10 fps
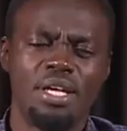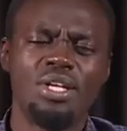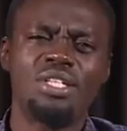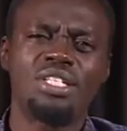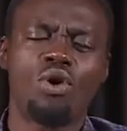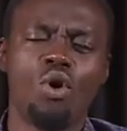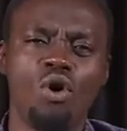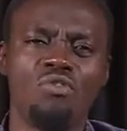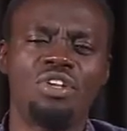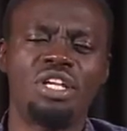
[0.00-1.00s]
It is a
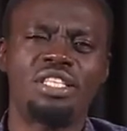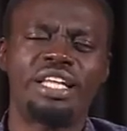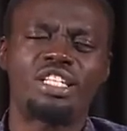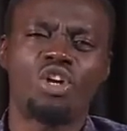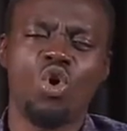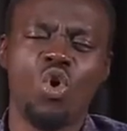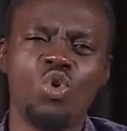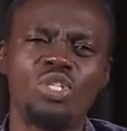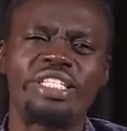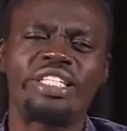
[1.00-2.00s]
covenant that
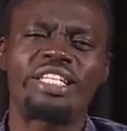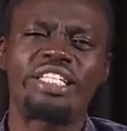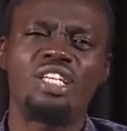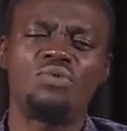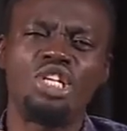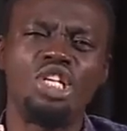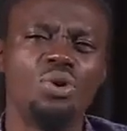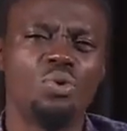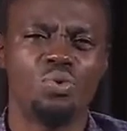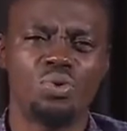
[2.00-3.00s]
constantly
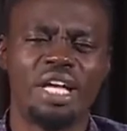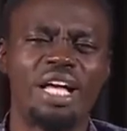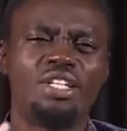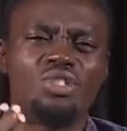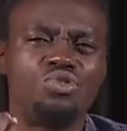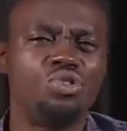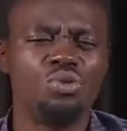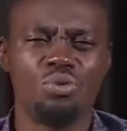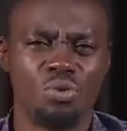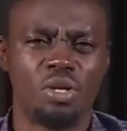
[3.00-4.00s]
renews and is
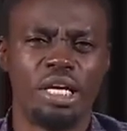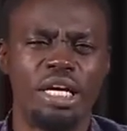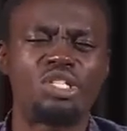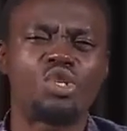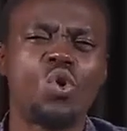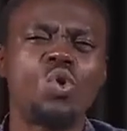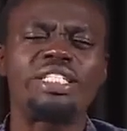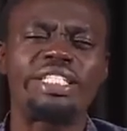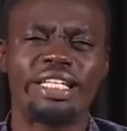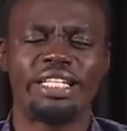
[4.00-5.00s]
new. It's
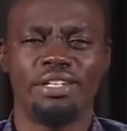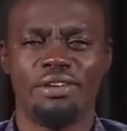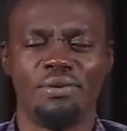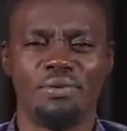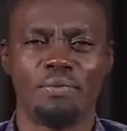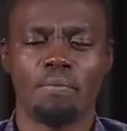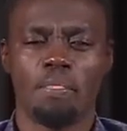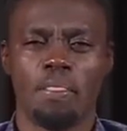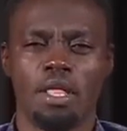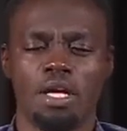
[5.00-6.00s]
constantly new.
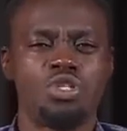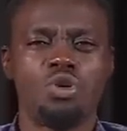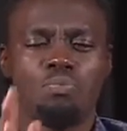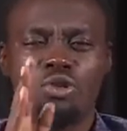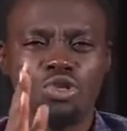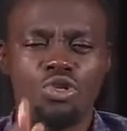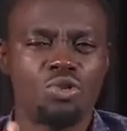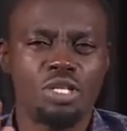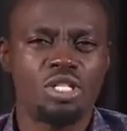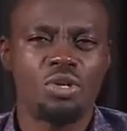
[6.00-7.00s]
It's not
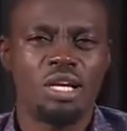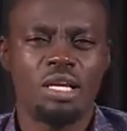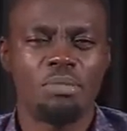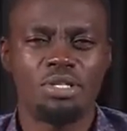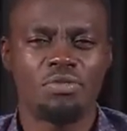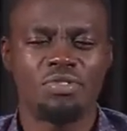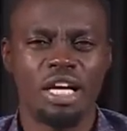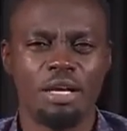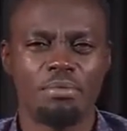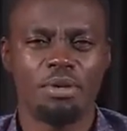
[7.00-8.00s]
positioned in your elements of
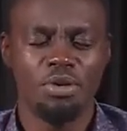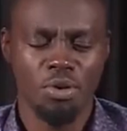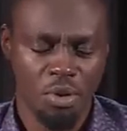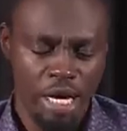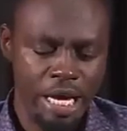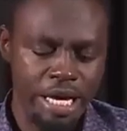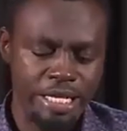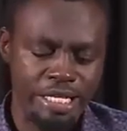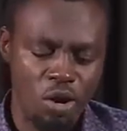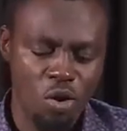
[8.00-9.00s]
time. No, it
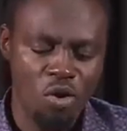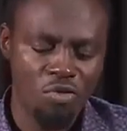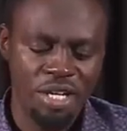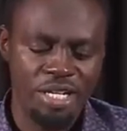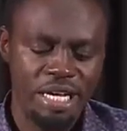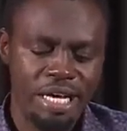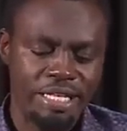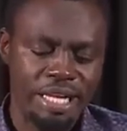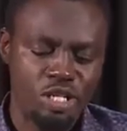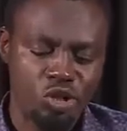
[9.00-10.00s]
is a covenant
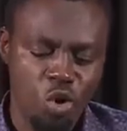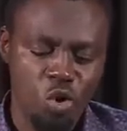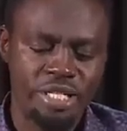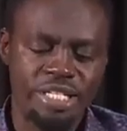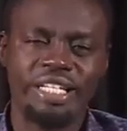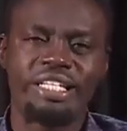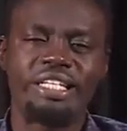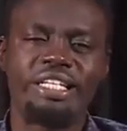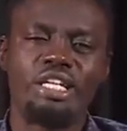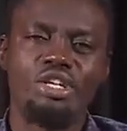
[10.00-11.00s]
that is
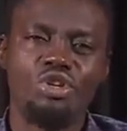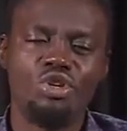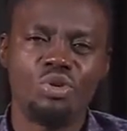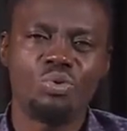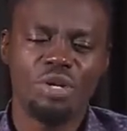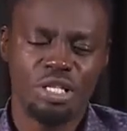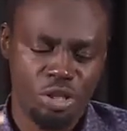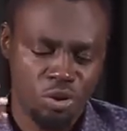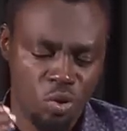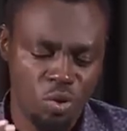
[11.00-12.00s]
constantly new. It
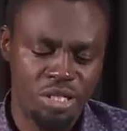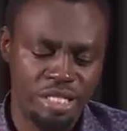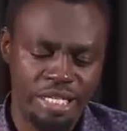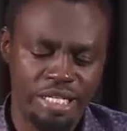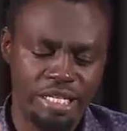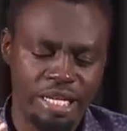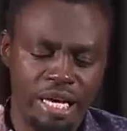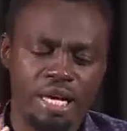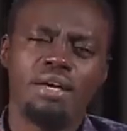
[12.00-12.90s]
is constantly